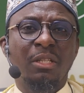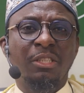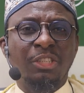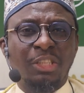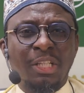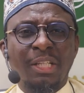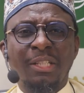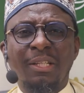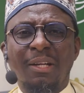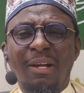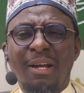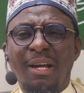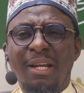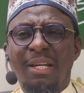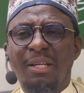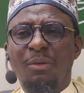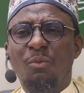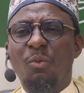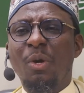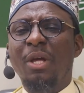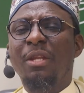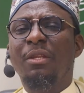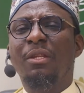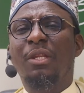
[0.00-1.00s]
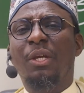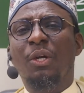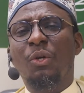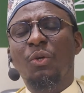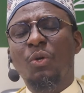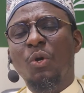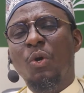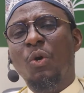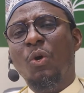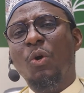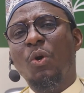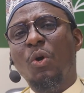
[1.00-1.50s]
Generally, when they
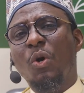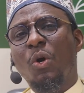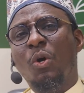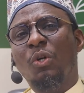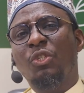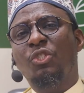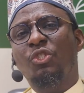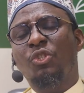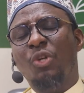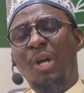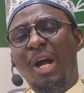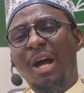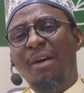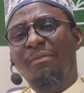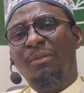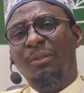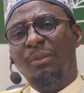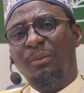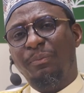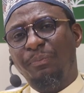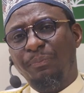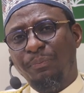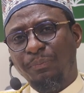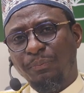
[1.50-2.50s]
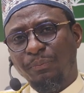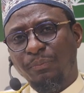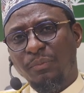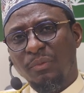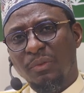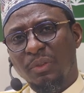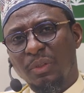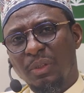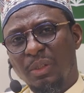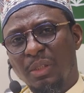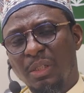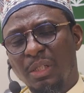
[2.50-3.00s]
go or travel,
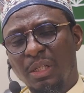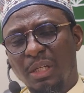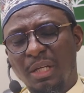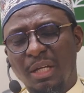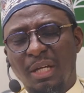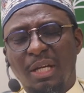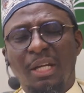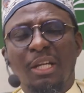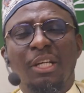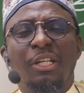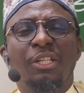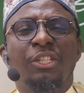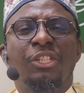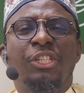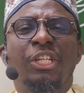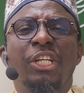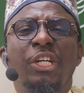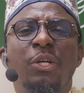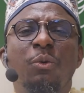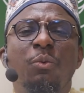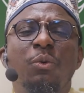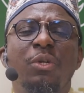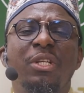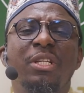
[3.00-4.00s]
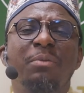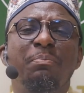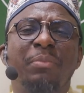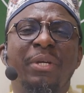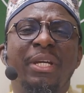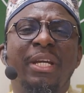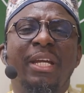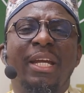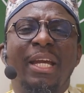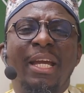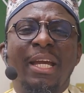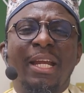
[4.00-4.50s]
she will
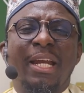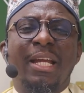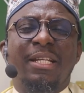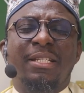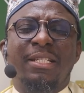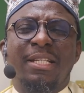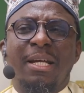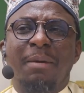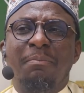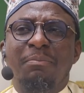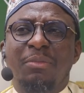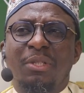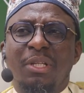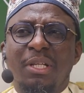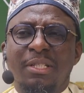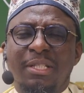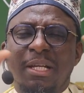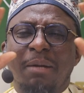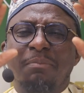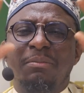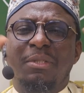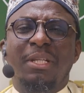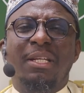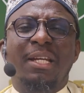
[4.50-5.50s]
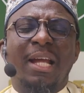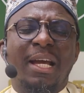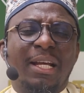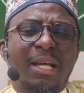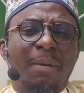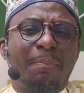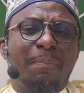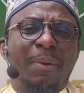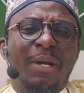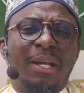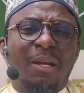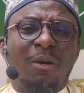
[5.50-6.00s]
be in a something like
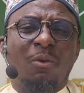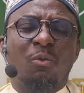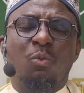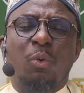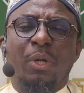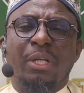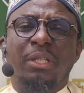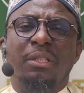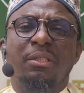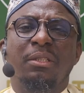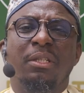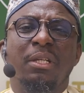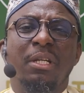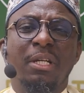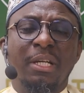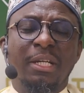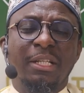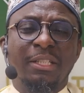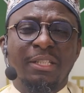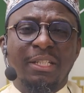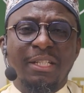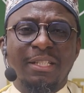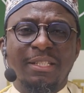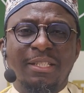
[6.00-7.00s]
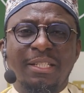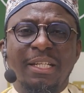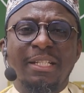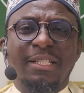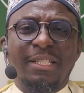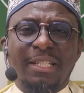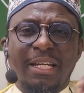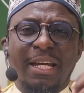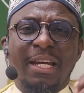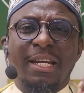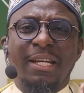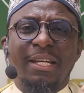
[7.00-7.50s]
a palanquin. She
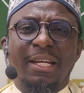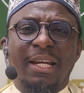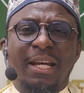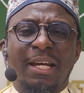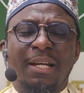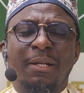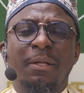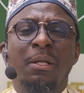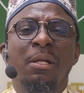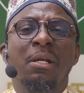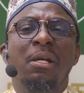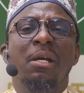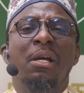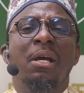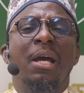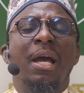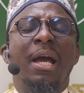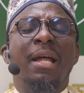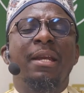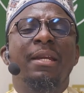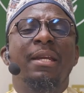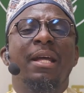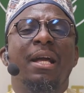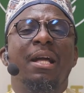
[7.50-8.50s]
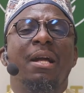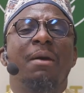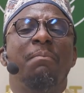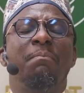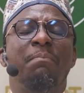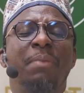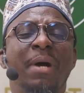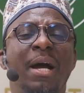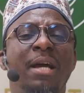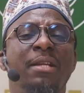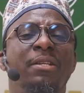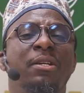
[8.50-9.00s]
sits in there and the
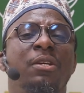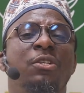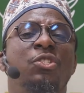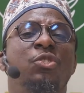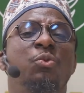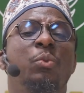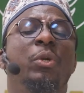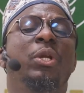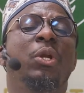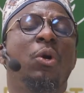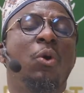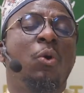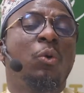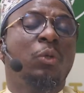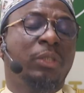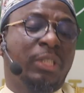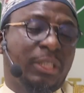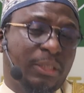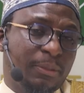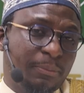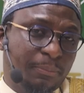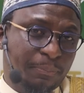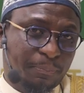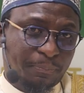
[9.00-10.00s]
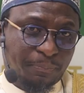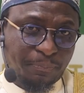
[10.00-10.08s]
companions will hold it.